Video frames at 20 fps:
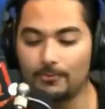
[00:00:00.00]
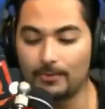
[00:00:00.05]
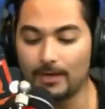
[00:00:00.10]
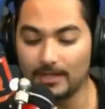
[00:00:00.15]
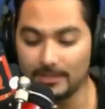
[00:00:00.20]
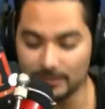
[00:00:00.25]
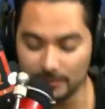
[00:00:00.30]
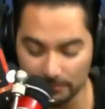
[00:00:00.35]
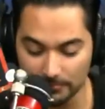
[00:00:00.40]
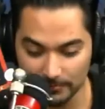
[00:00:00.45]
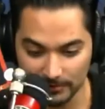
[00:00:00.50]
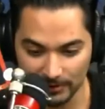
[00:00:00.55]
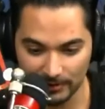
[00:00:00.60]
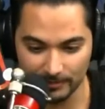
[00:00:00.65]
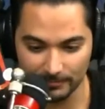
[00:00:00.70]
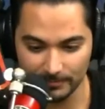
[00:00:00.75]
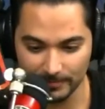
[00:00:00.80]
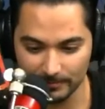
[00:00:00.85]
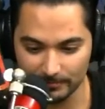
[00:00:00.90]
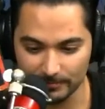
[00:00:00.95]
when you
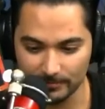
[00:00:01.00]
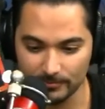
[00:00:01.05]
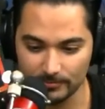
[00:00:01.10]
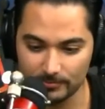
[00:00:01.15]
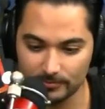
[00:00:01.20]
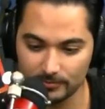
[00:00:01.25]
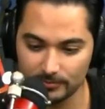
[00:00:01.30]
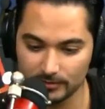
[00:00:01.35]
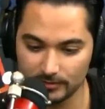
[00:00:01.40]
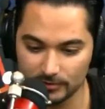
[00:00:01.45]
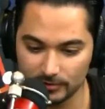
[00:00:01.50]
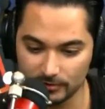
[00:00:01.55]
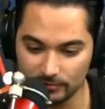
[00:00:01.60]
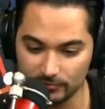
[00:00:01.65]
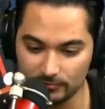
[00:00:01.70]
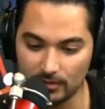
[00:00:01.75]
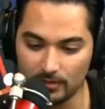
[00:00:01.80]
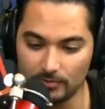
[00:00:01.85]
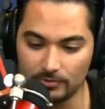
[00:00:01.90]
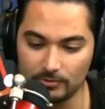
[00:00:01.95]
tell people, do
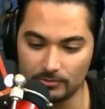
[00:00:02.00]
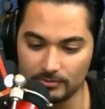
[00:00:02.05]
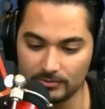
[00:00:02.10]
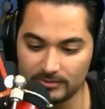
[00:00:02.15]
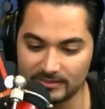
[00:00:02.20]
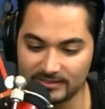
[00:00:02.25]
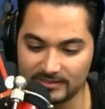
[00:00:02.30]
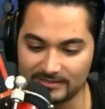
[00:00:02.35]
you know who was